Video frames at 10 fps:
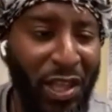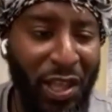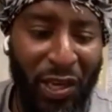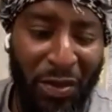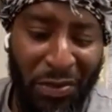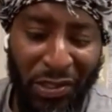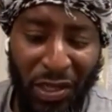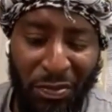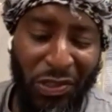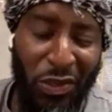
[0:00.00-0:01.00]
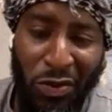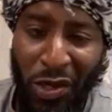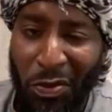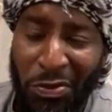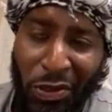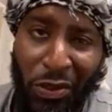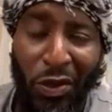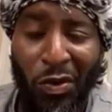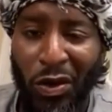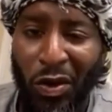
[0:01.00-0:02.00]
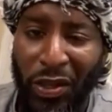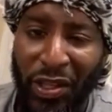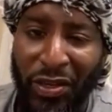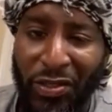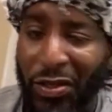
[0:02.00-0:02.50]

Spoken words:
And it was told that we was going to go in all gear.